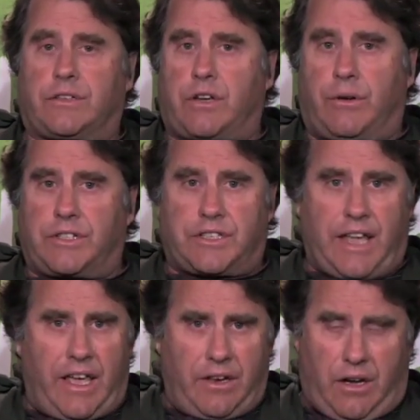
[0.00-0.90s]
So
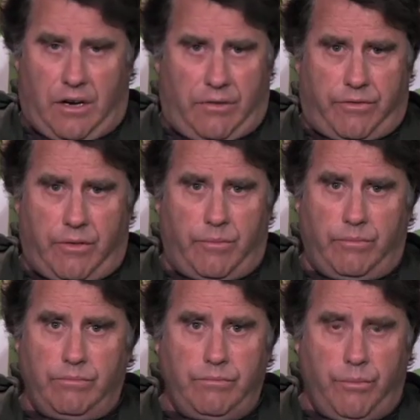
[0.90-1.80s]
instead of
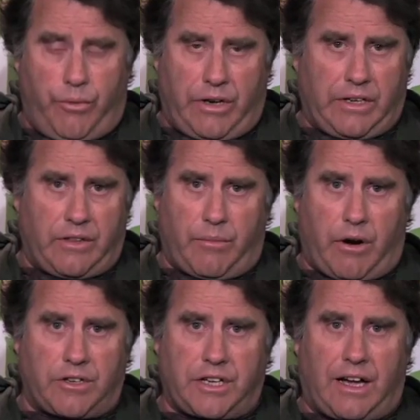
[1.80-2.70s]
bringing the
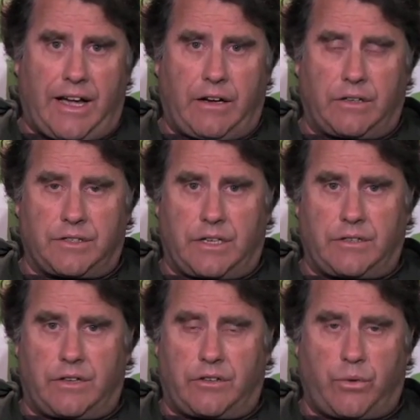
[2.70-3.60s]
Marshall Islands
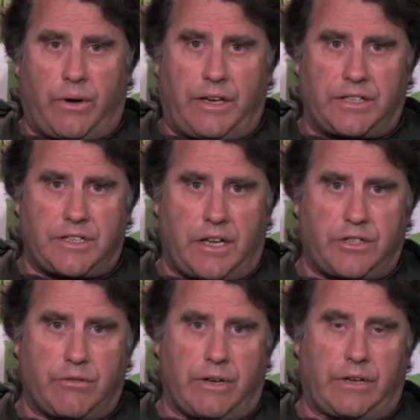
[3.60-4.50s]
into the 20th
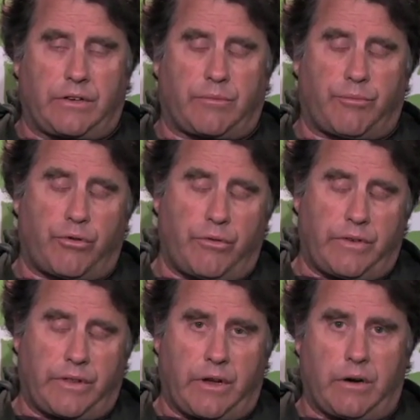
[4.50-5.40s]
century and
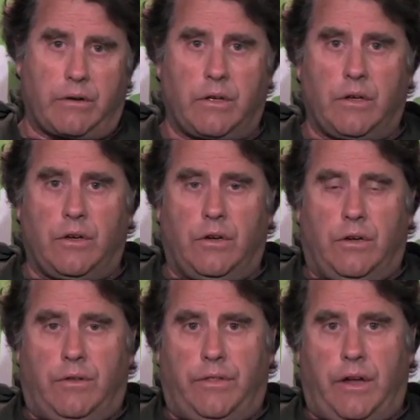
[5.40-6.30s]
improving their,
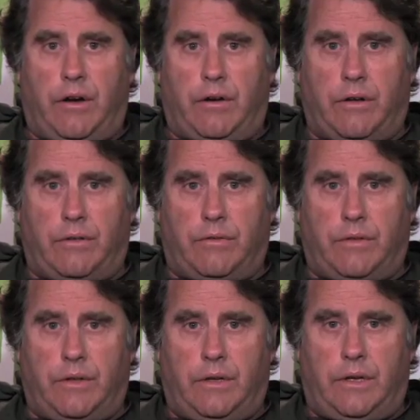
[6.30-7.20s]
their
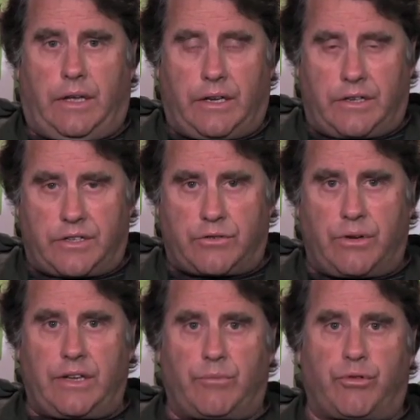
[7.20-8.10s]

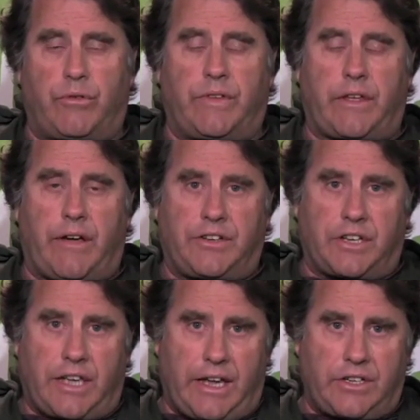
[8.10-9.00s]
industry, improving their
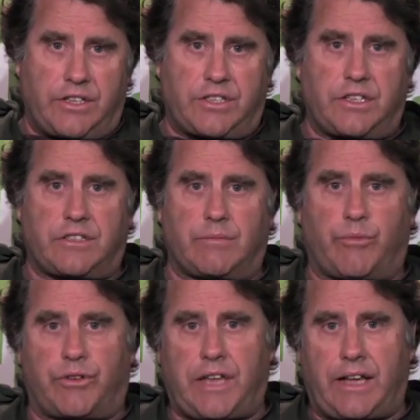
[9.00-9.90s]
education system,
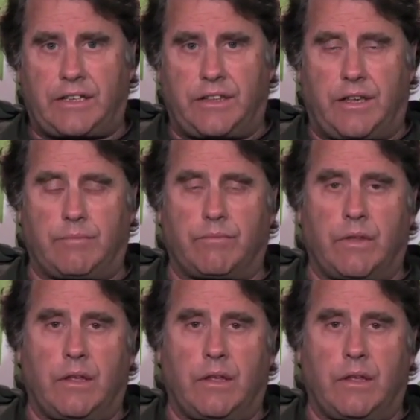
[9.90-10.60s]
protecting them,